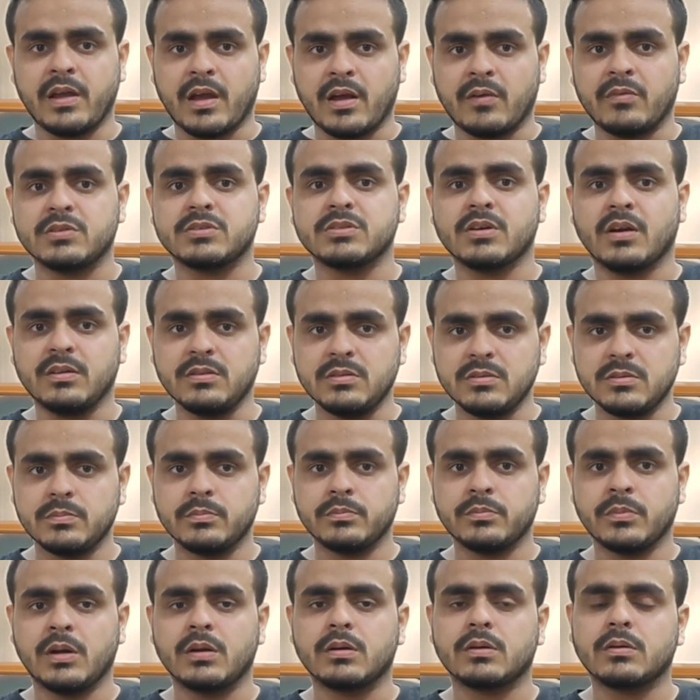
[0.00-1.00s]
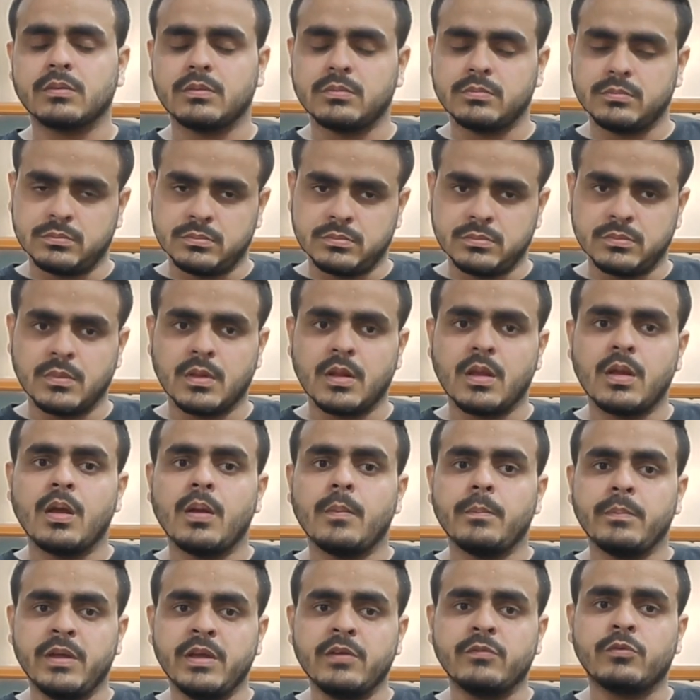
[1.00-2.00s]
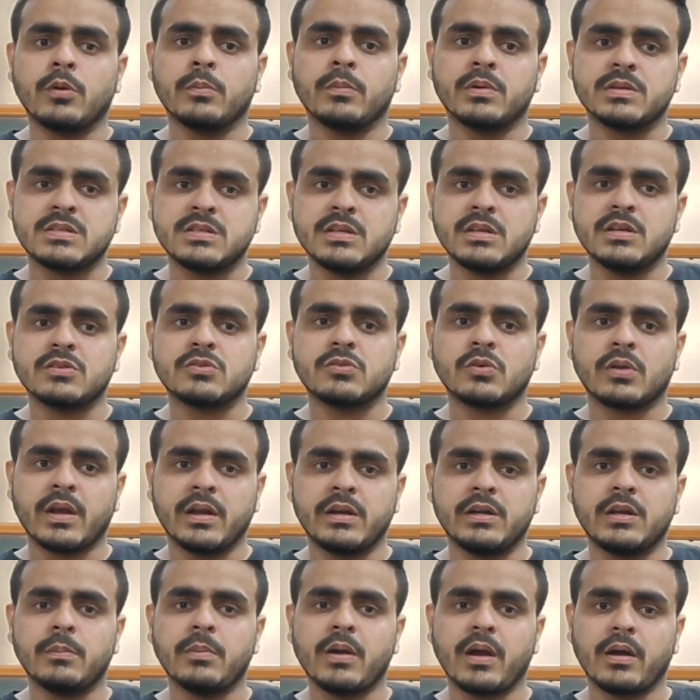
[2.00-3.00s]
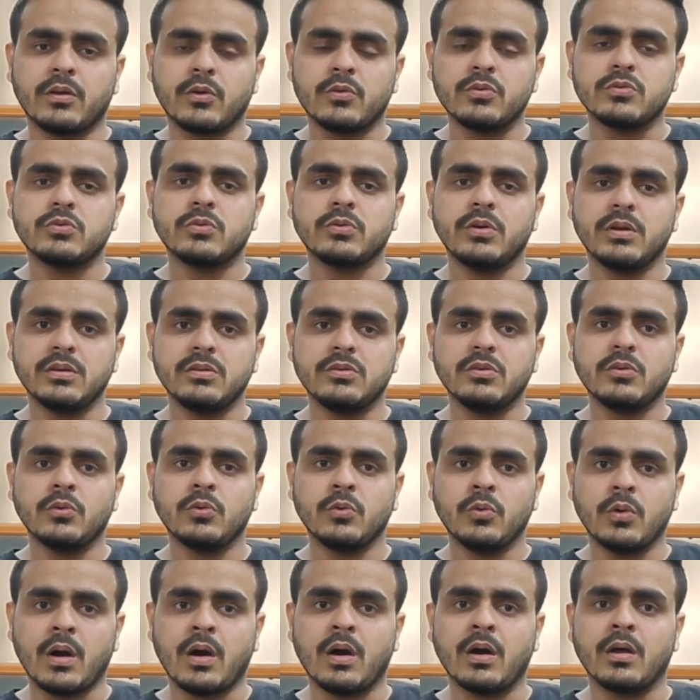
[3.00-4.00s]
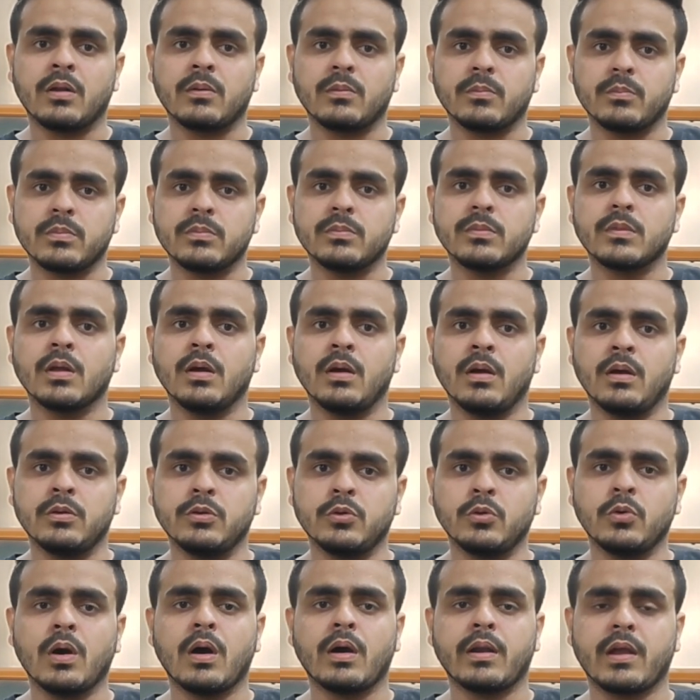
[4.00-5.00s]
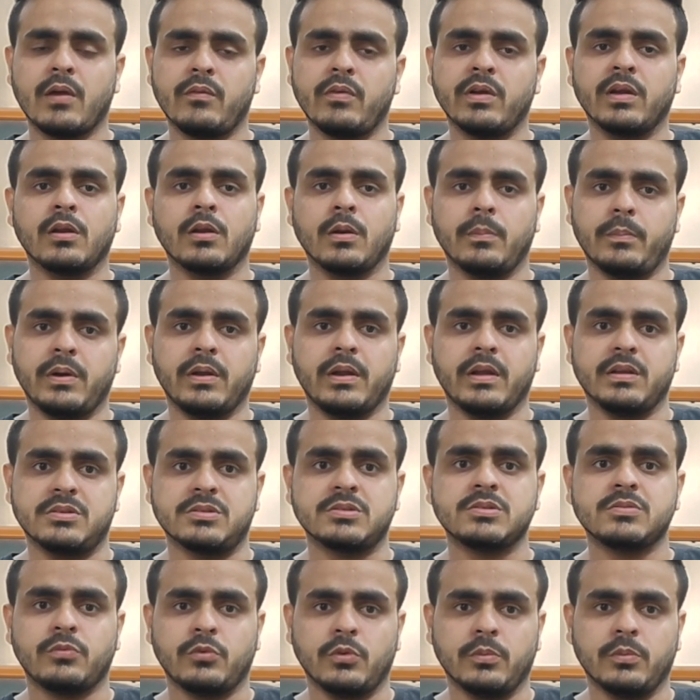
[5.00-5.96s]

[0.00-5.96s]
have a chance, but being from a CS or IT background students, you are having an upper edge.